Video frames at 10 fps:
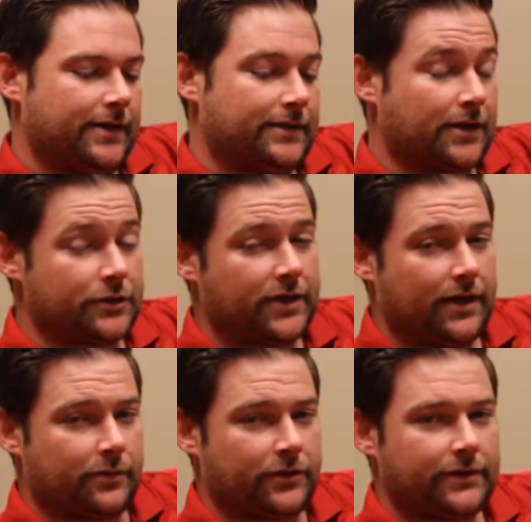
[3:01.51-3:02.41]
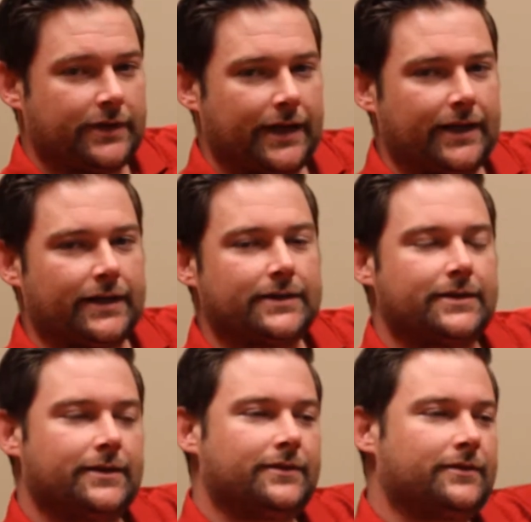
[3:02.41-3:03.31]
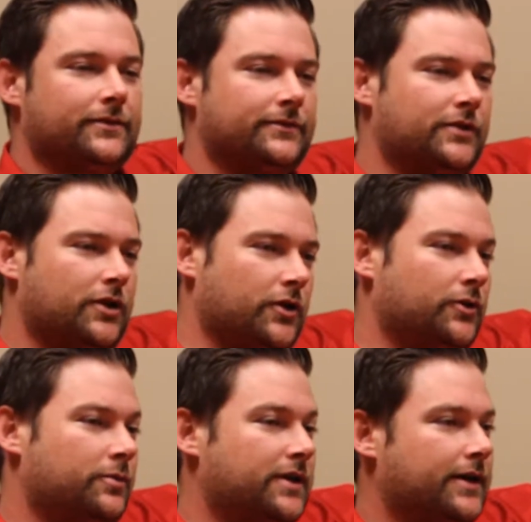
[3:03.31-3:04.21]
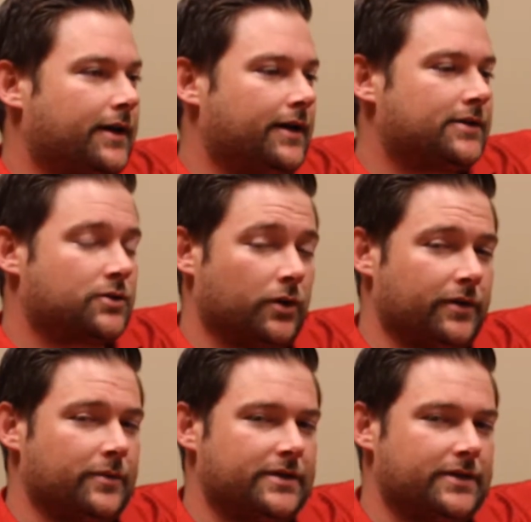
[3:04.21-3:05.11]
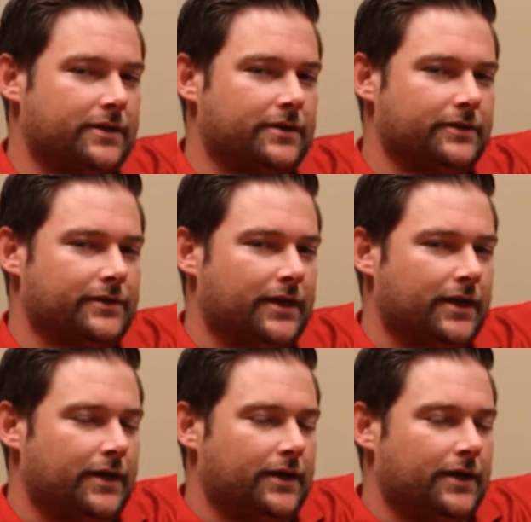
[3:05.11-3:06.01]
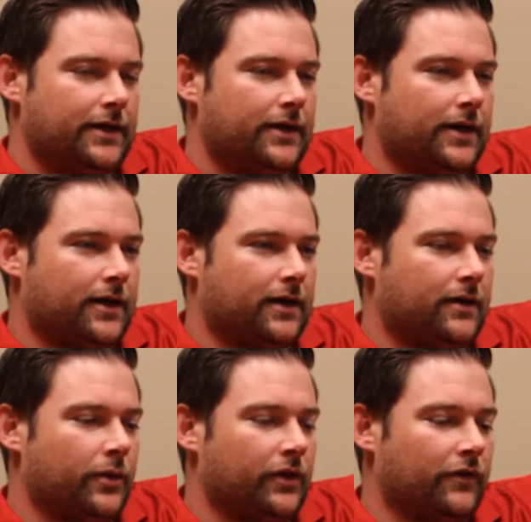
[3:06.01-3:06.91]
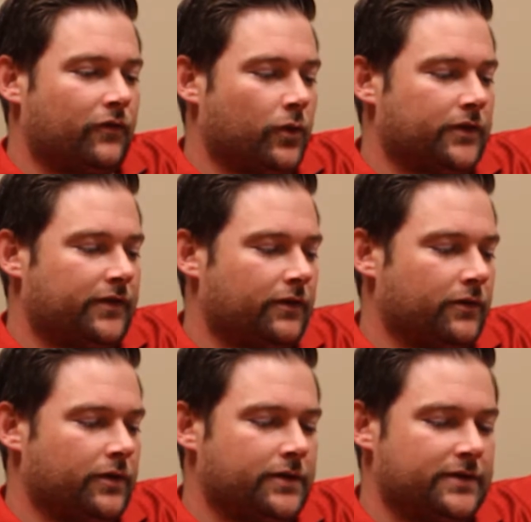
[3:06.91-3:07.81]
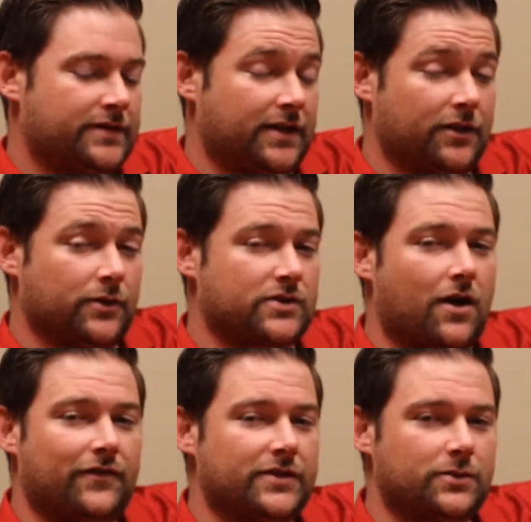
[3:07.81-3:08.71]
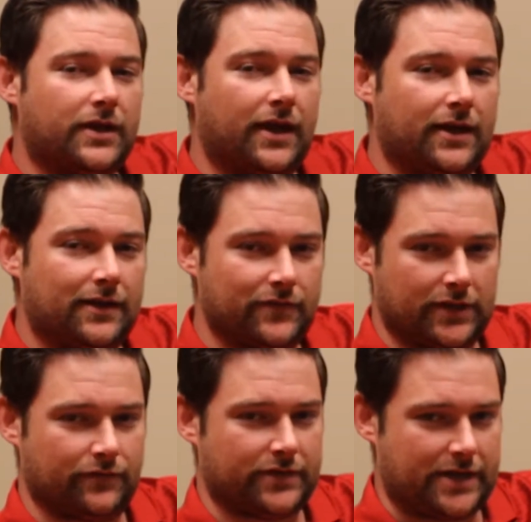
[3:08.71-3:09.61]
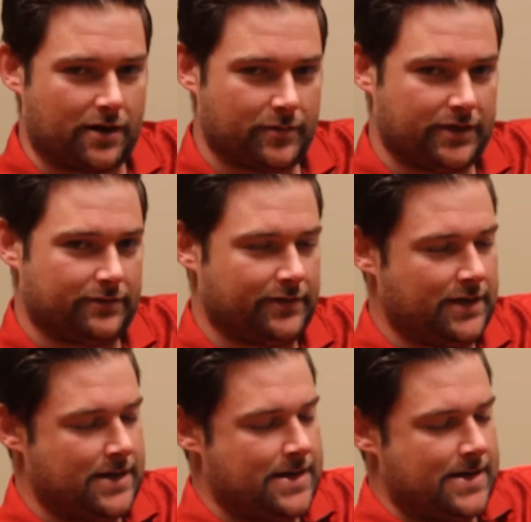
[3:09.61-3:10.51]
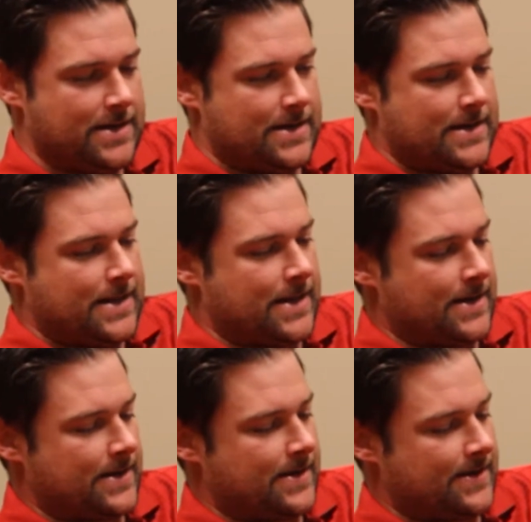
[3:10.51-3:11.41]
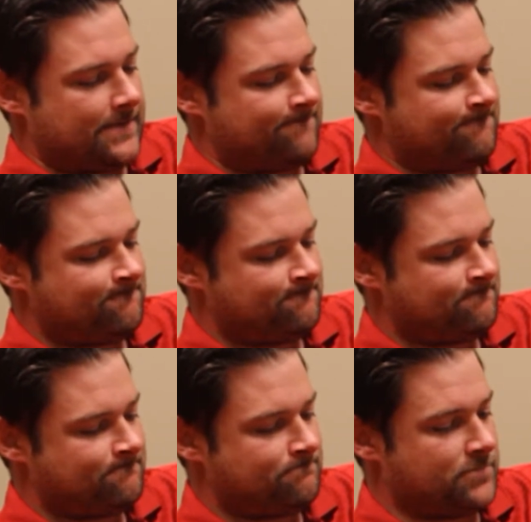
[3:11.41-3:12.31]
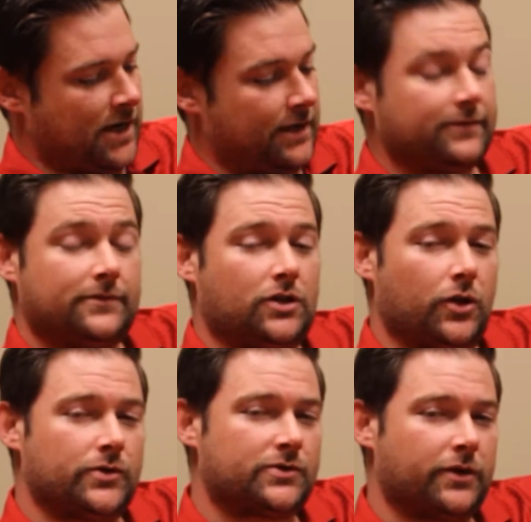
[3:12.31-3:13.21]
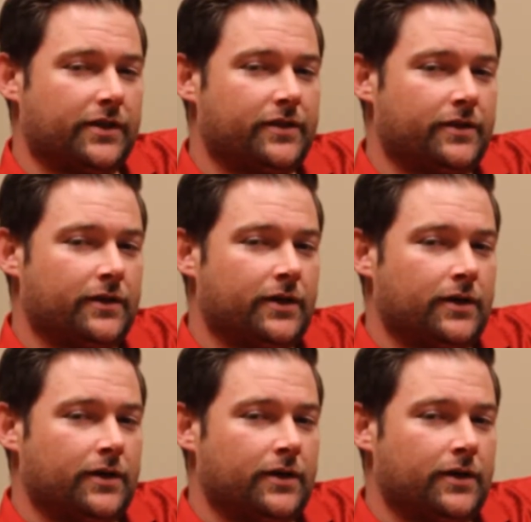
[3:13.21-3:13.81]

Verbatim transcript: it's understandable. I get it. You know, you'll be uh, sorely missed here. Uh, we look forward to seeing you as often as we can, even in retirement. Um, but I close with